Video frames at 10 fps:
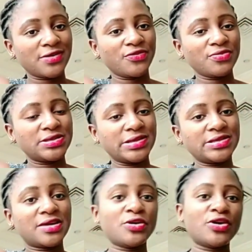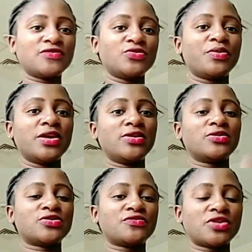from the center, but you have to pay
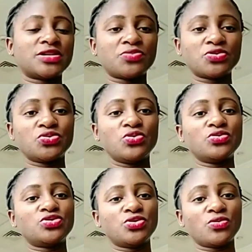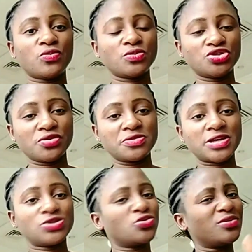lots of transport to go to your job
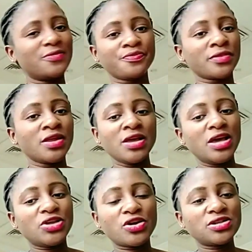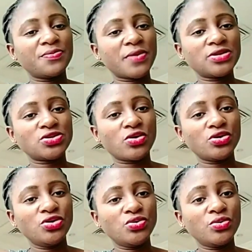site. So it all depends
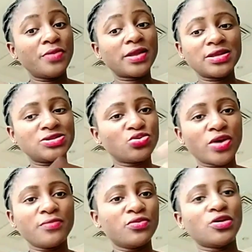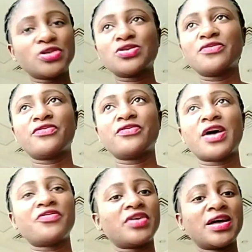on you, but it's doable. Lots of
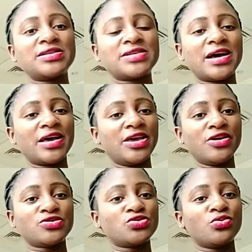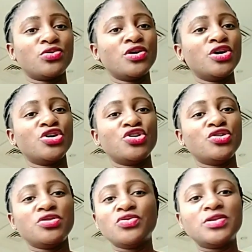Africans are here, so
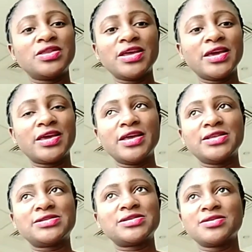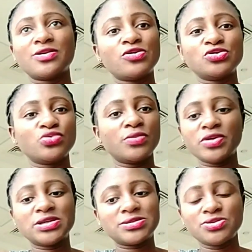don't think it's undoable.
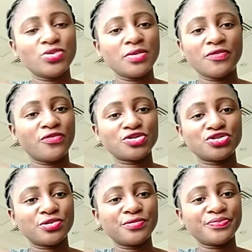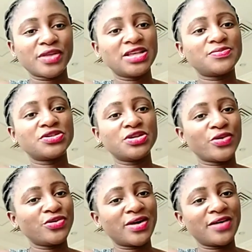It's doable for sure, especially when
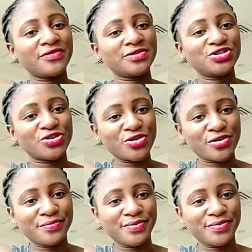you have a job